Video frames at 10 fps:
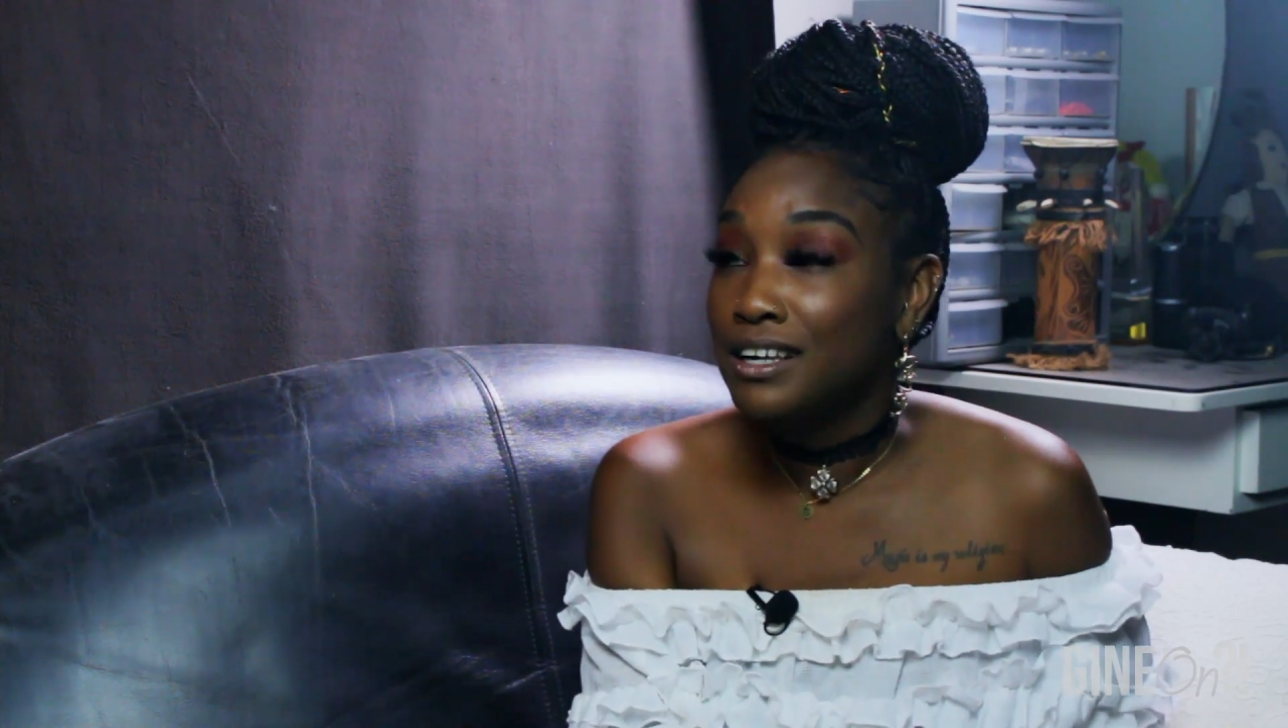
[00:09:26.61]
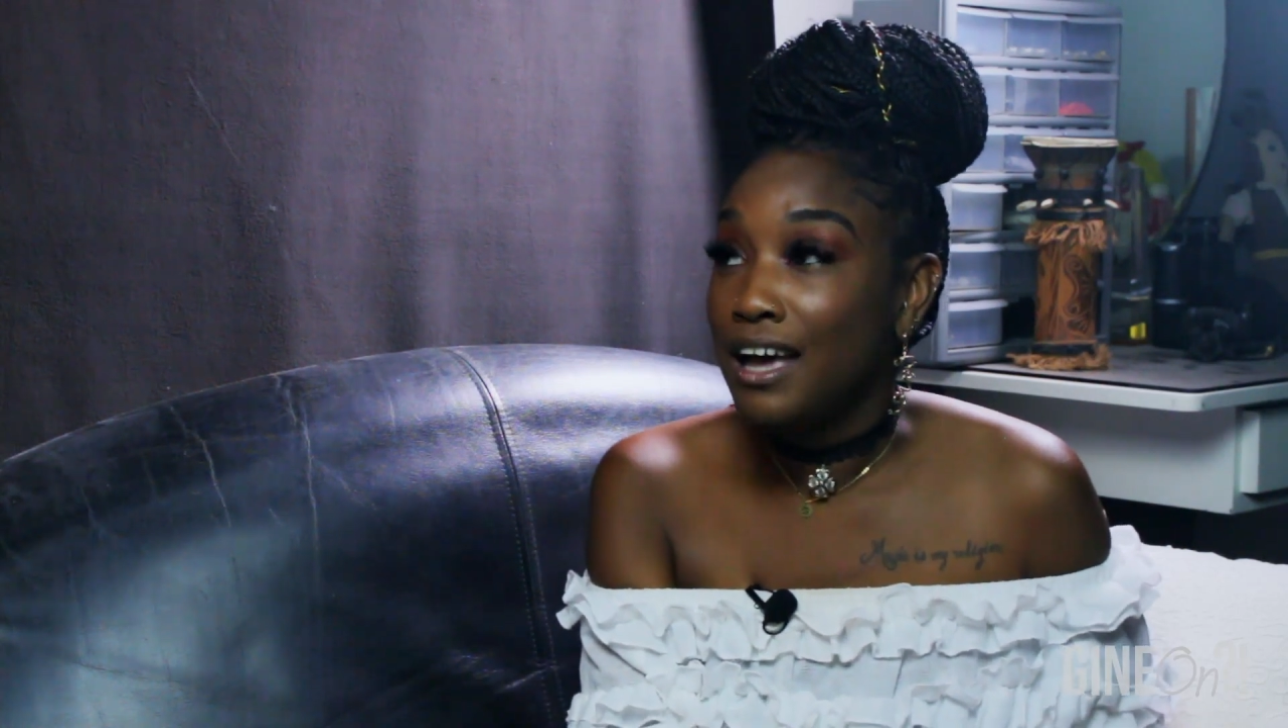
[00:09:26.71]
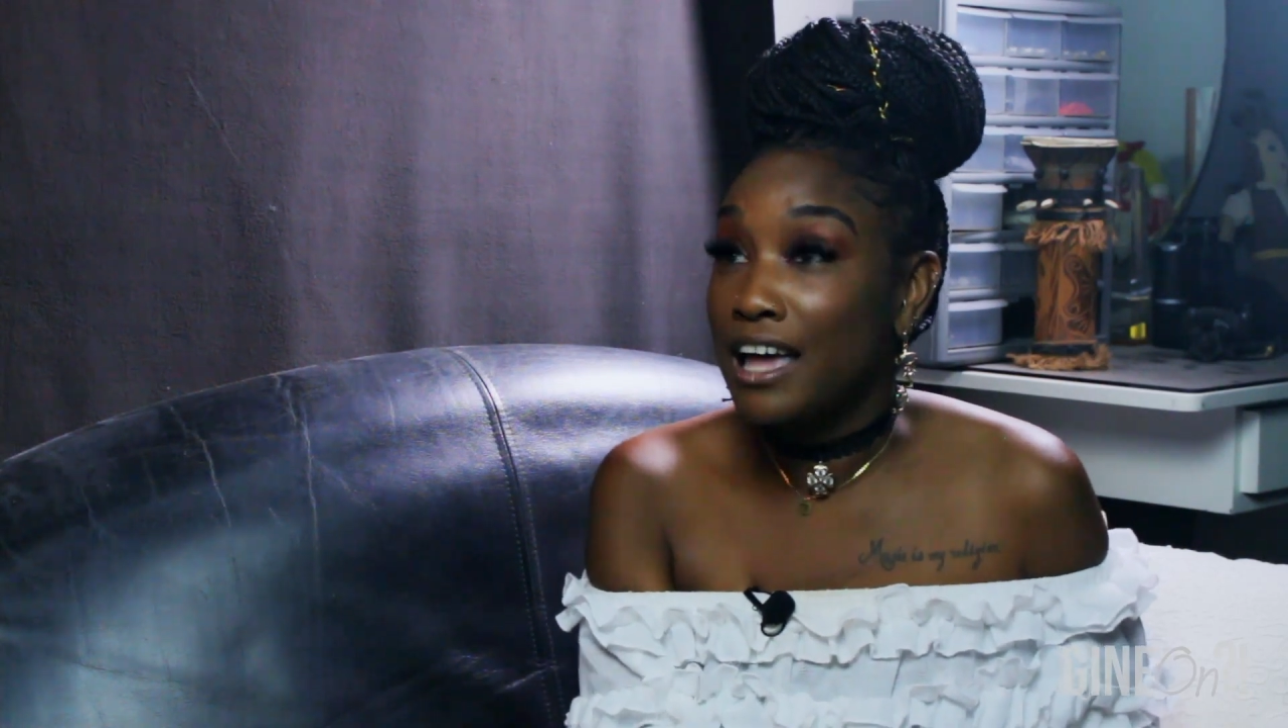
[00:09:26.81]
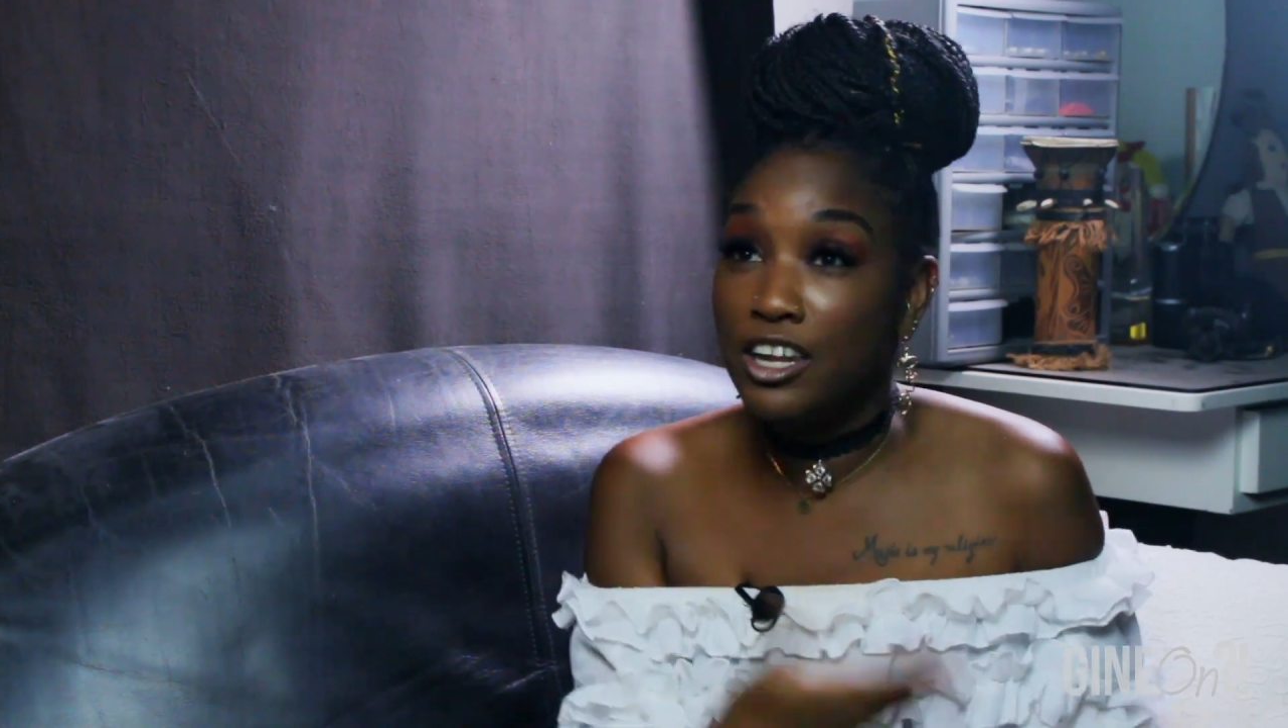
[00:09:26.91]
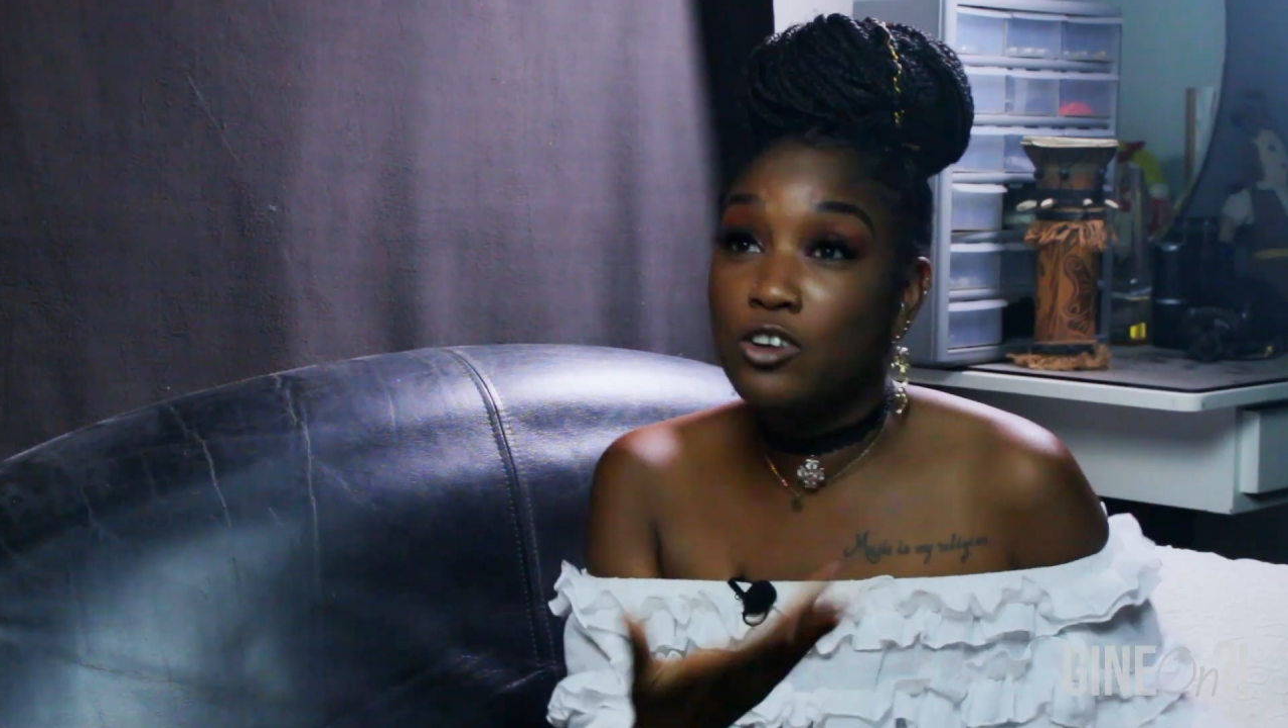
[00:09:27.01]

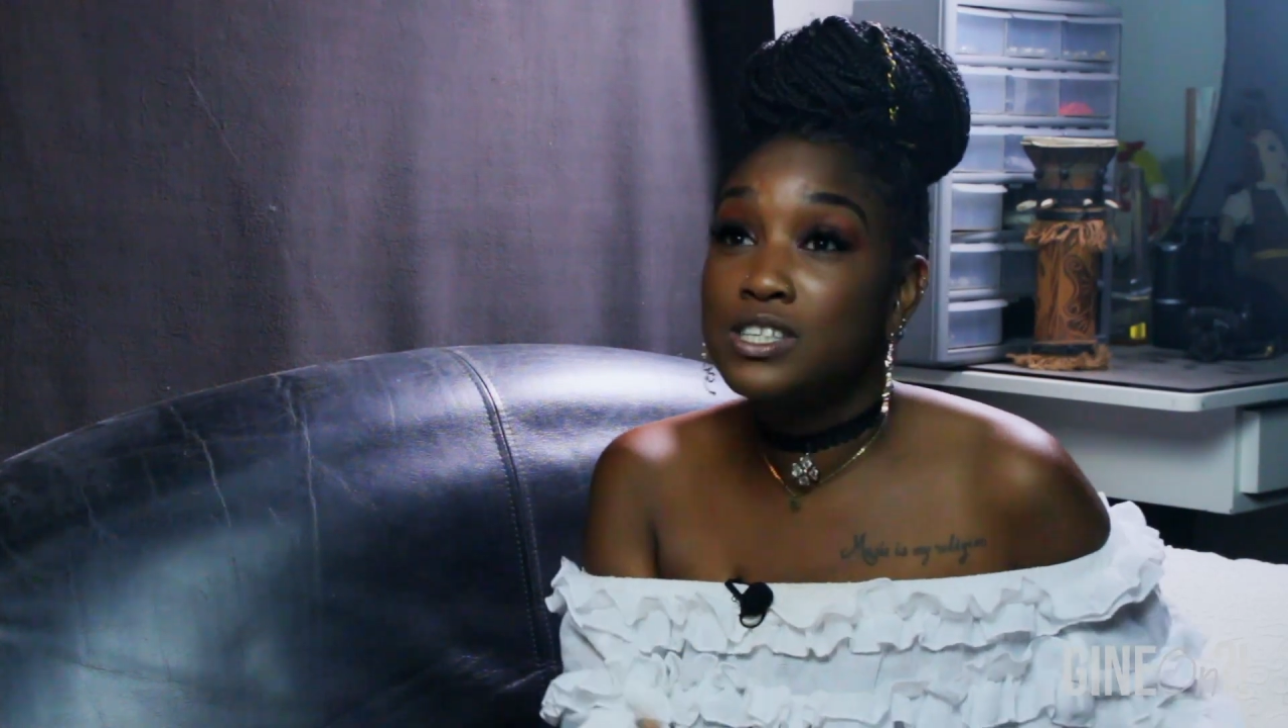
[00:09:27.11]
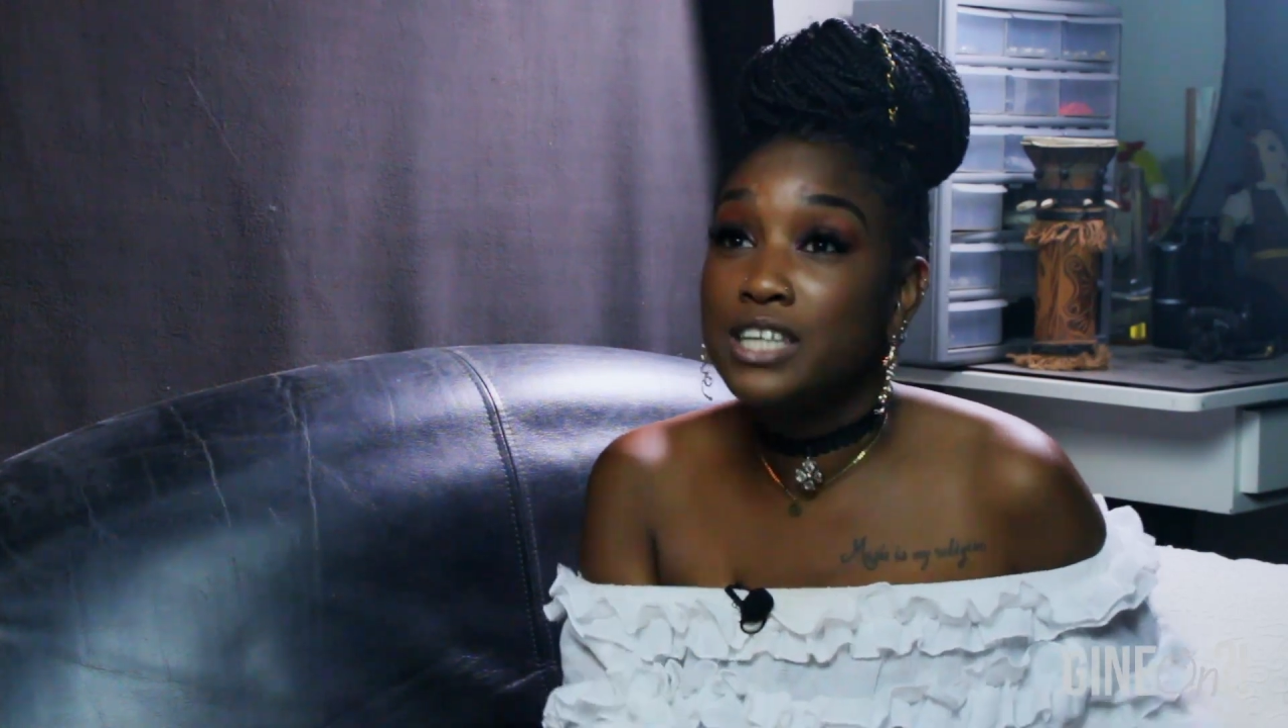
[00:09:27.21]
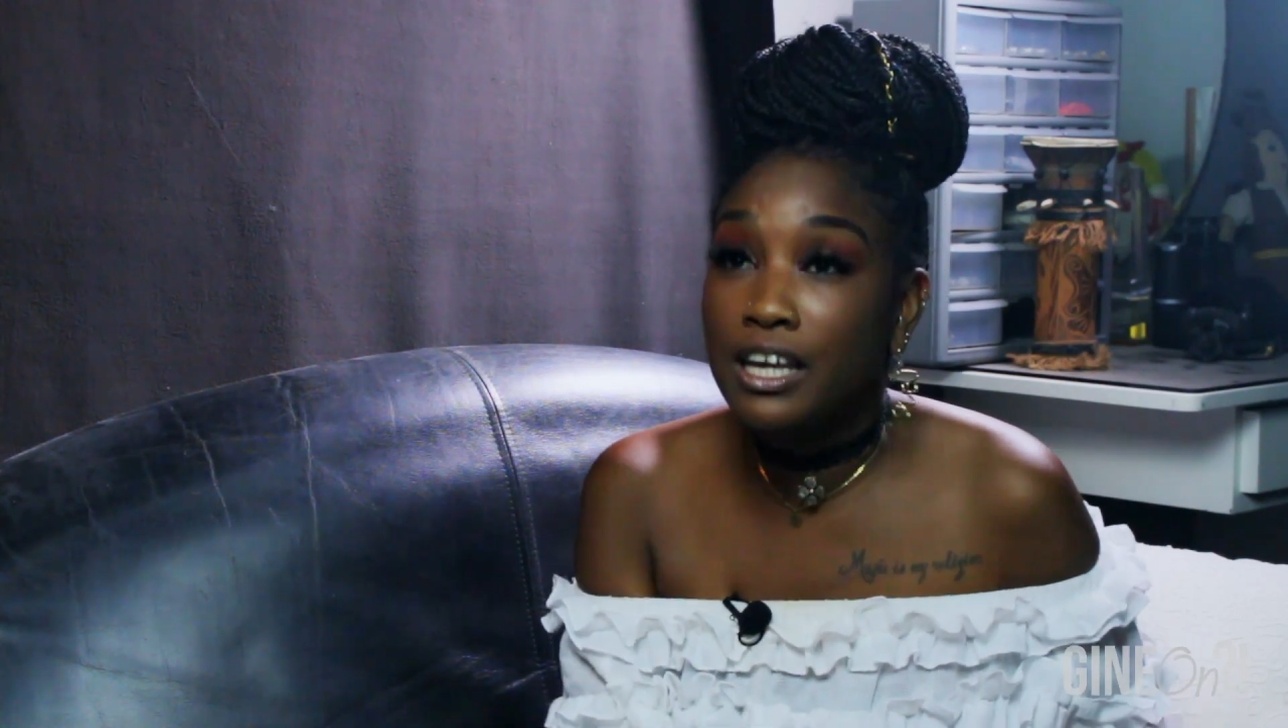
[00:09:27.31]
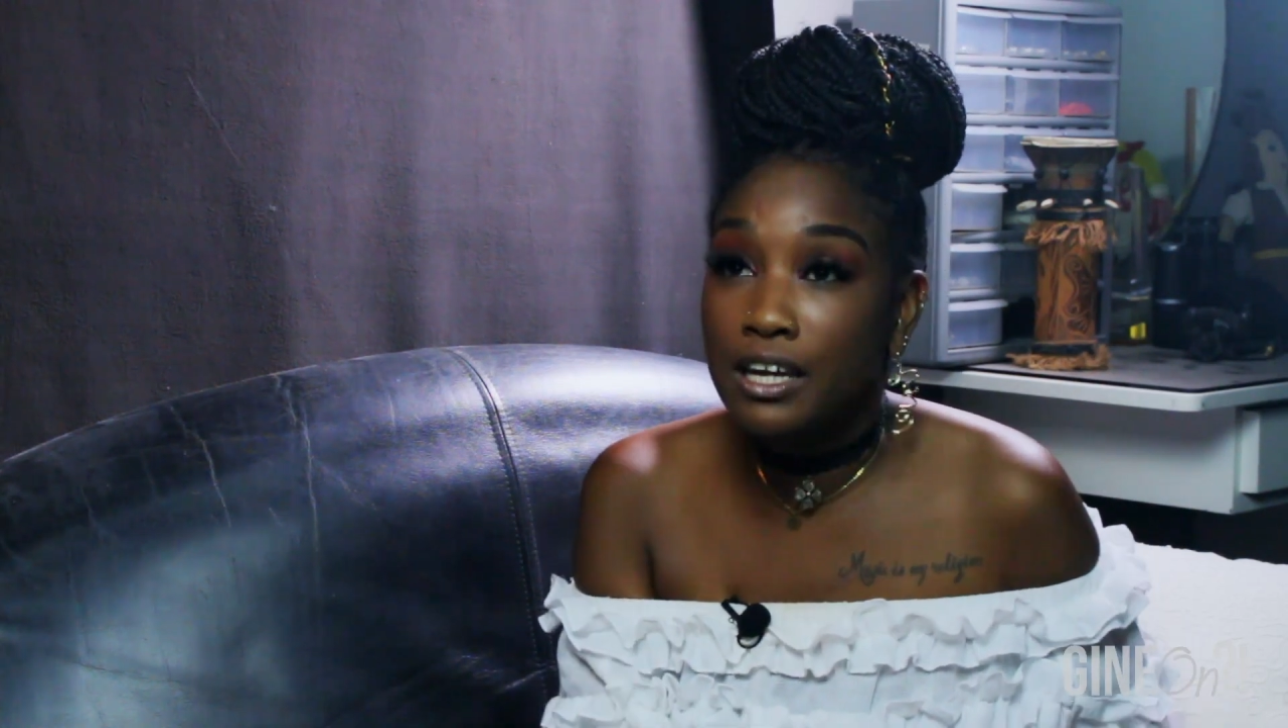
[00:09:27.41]
and they're gonna take